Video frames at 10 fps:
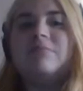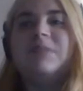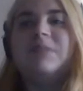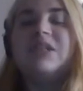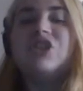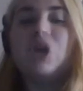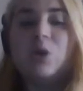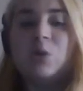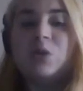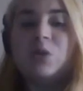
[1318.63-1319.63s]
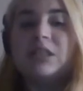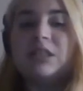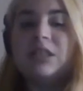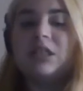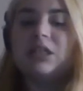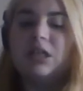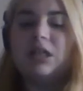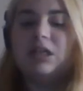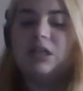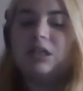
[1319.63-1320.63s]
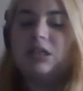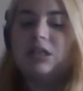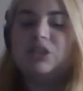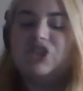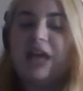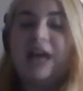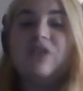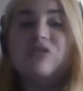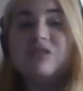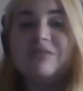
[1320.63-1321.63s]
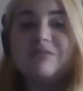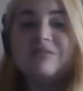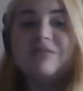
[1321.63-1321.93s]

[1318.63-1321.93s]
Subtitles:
Because those channels